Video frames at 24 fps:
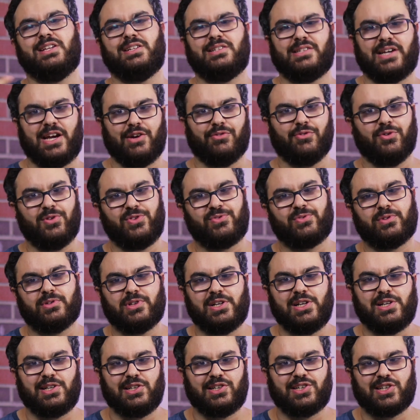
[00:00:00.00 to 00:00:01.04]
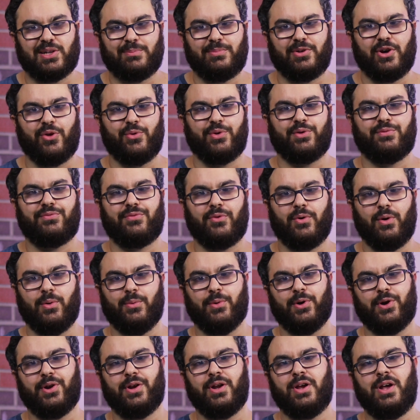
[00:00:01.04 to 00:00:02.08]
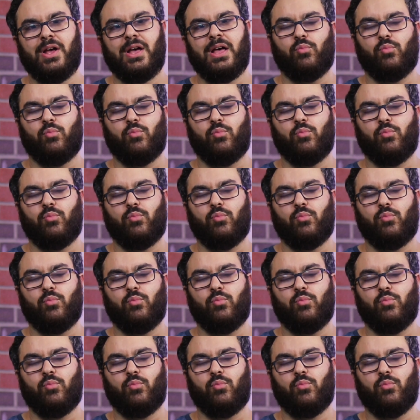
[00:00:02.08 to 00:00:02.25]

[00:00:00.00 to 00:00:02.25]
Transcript: and Tyrone's relationship going forward.